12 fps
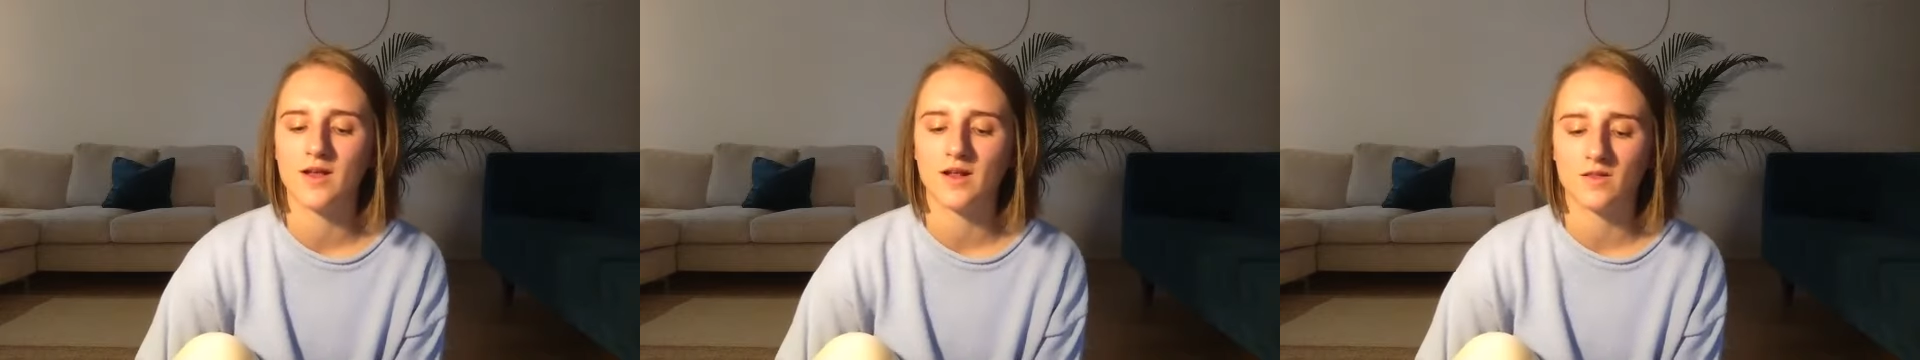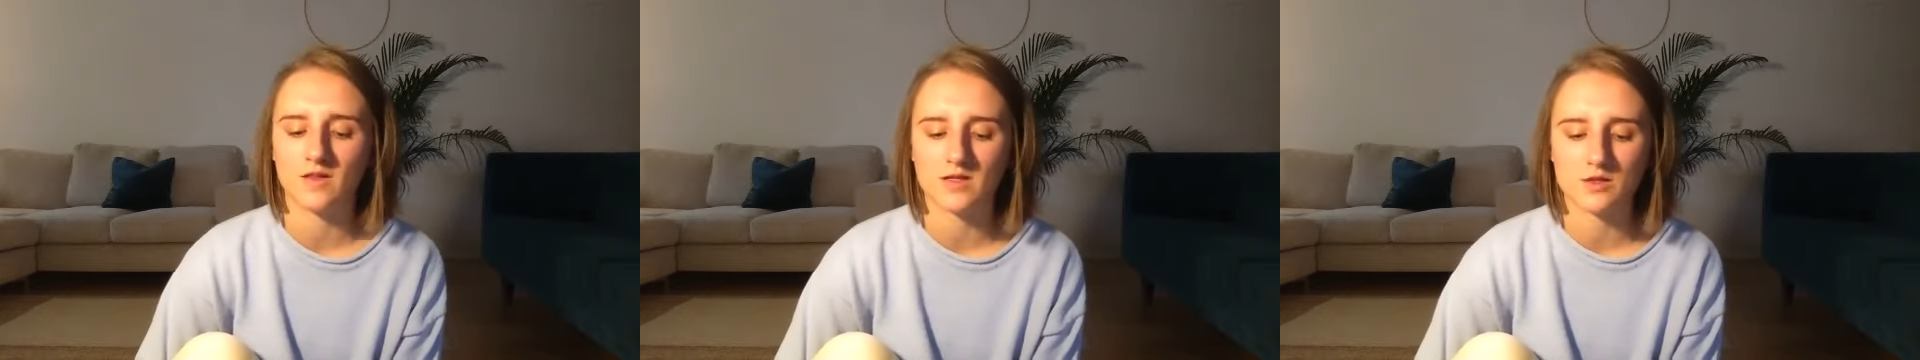
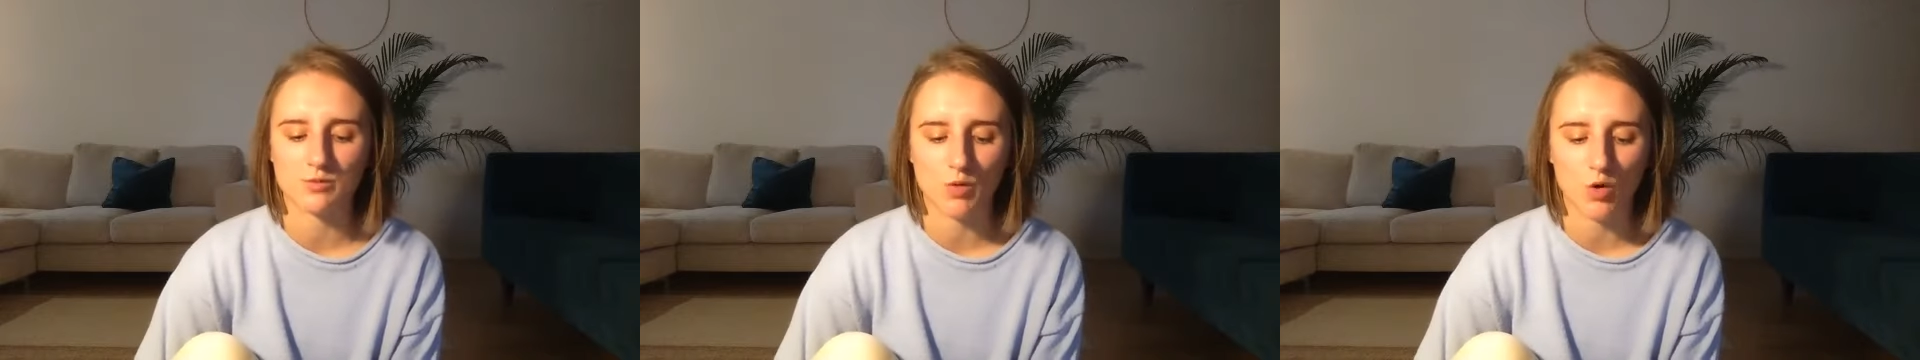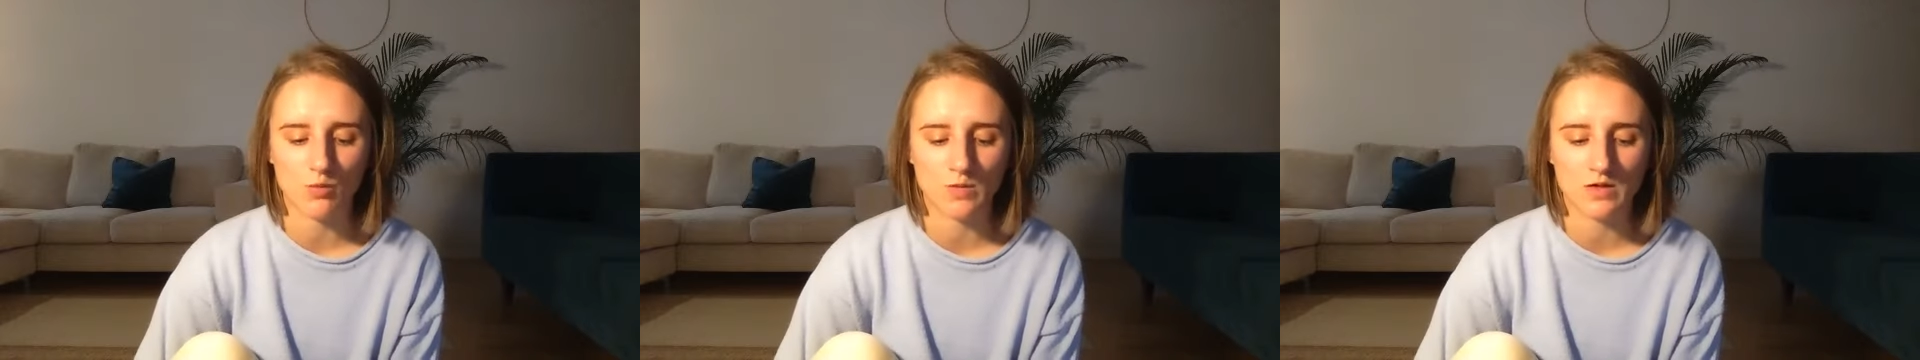in this
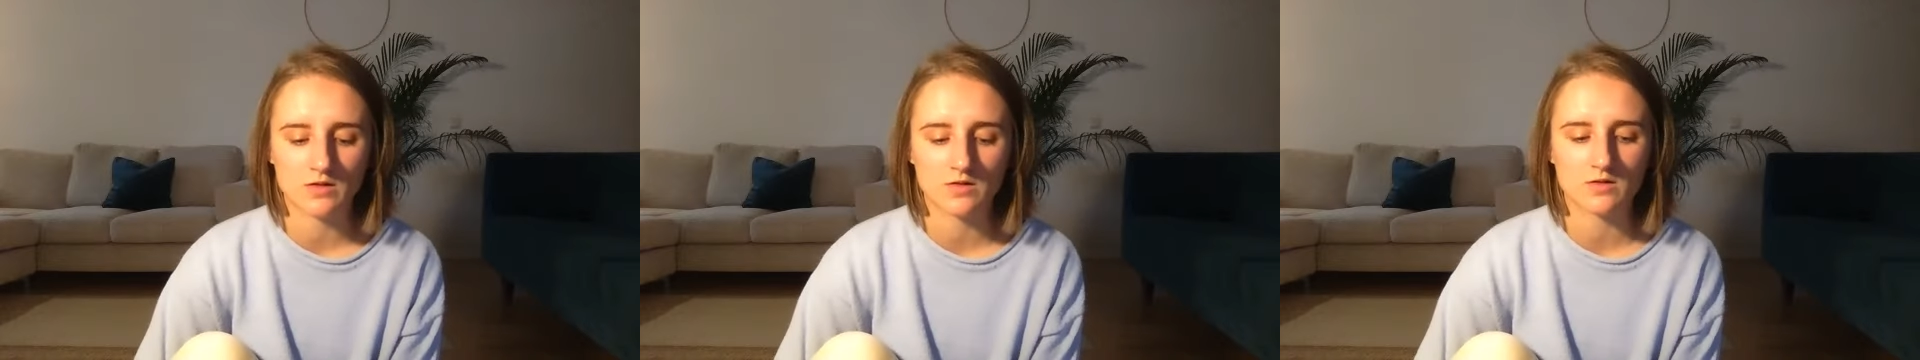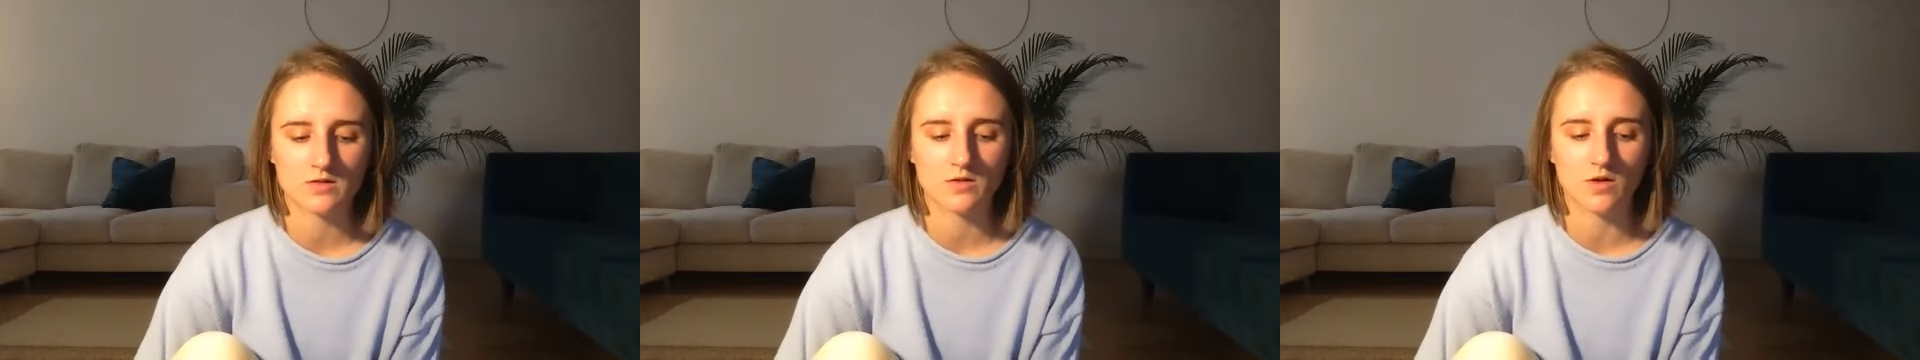
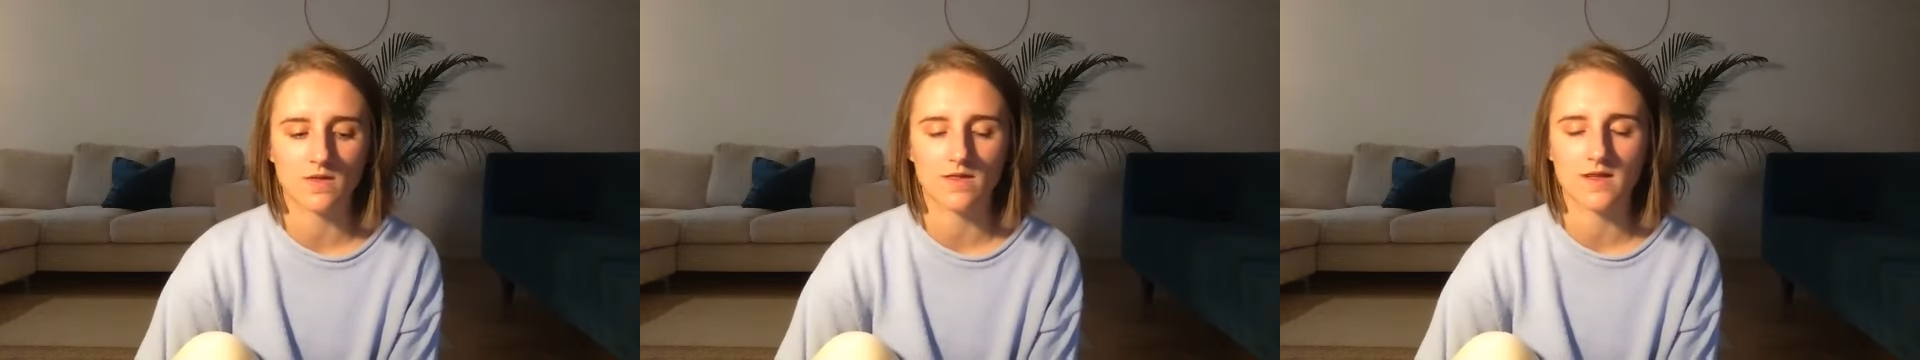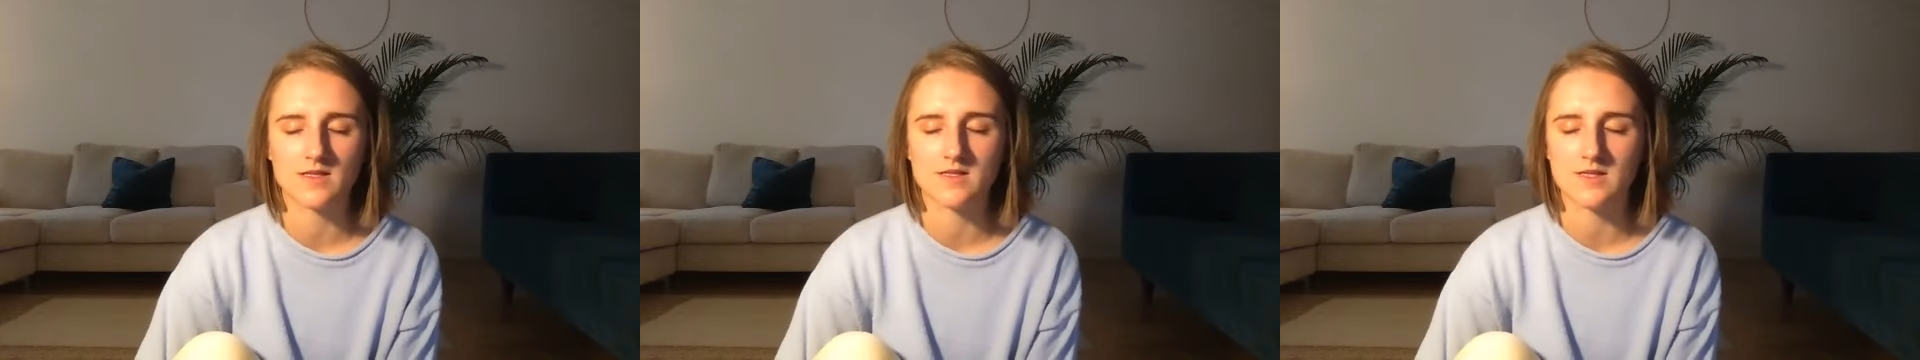moment, on
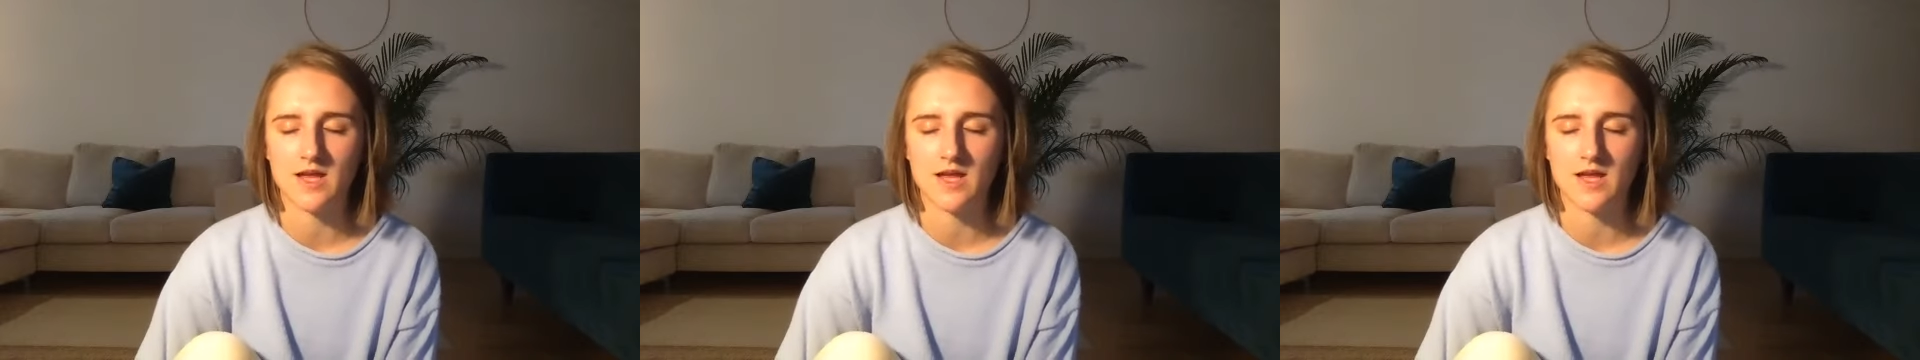this